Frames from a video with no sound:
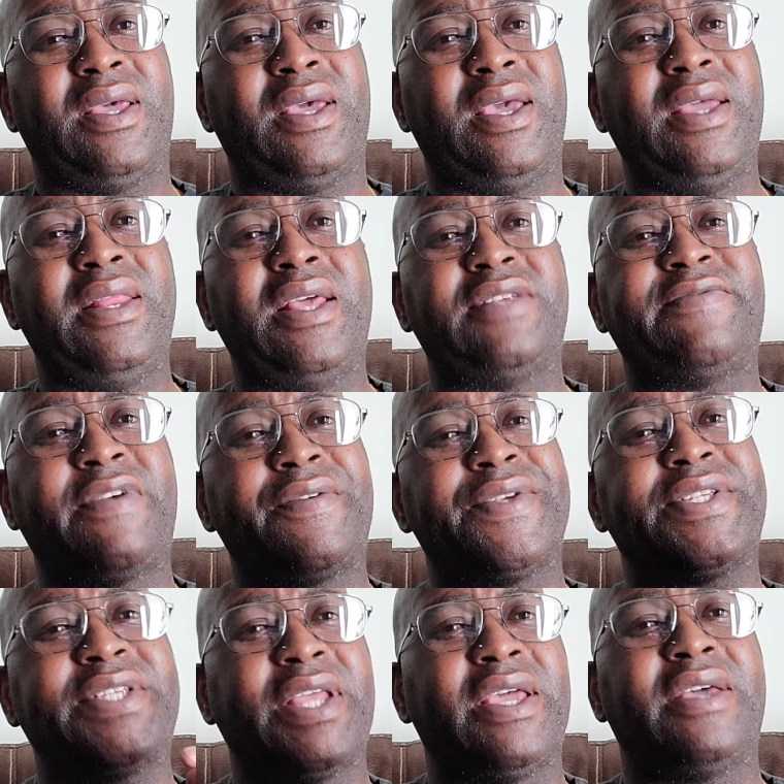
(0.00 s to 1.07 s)
And that's very
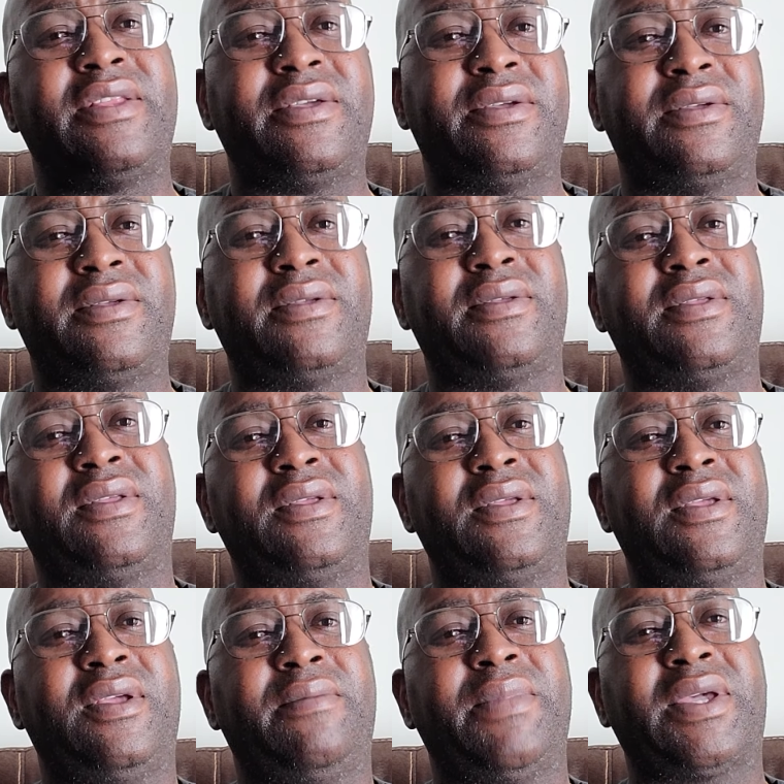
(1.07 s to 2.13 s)
sad,
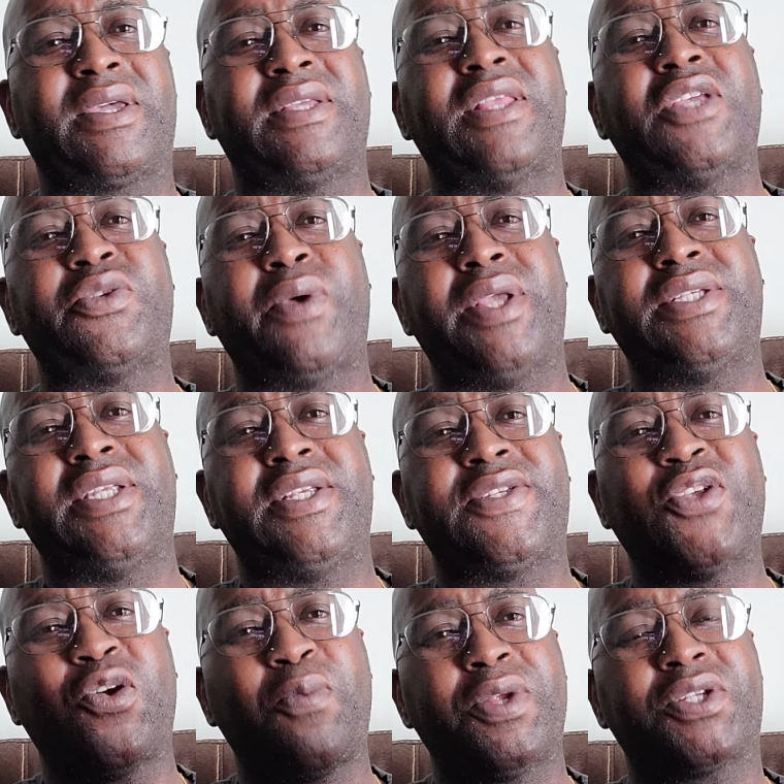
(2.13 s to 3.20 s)
because that's why you see
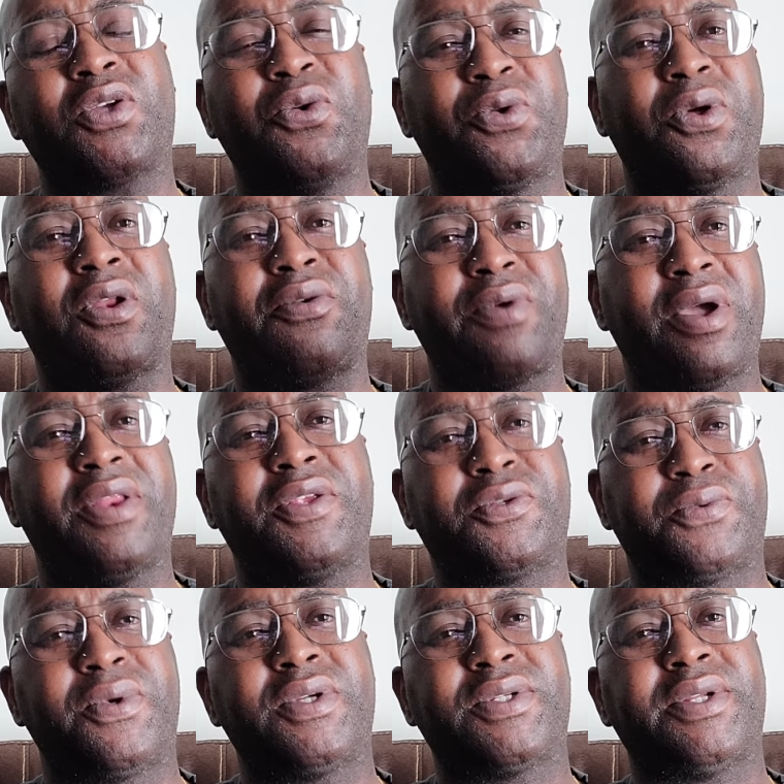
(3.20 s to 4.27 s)
so much going on around this
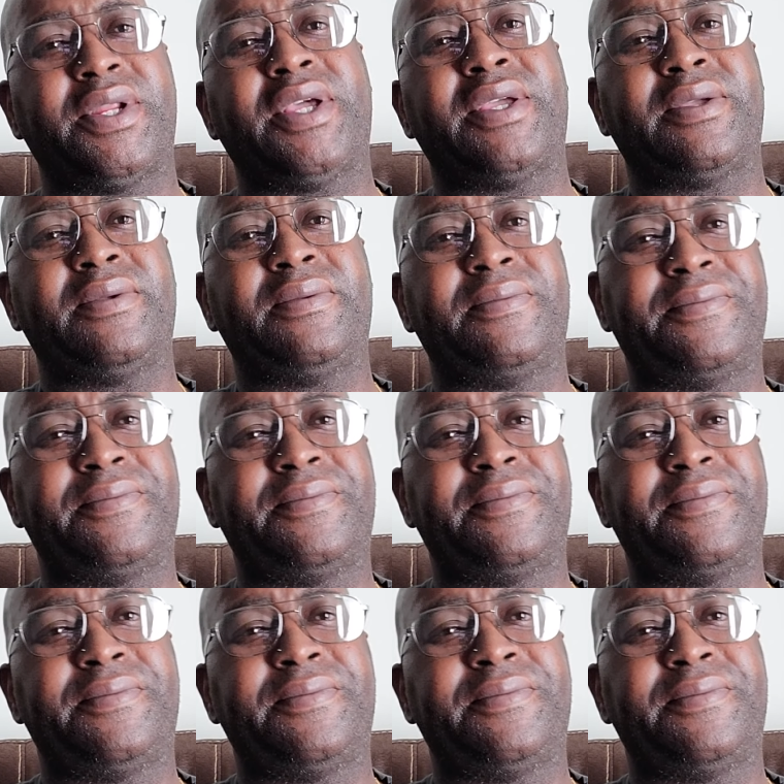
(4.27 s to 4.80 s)
world today.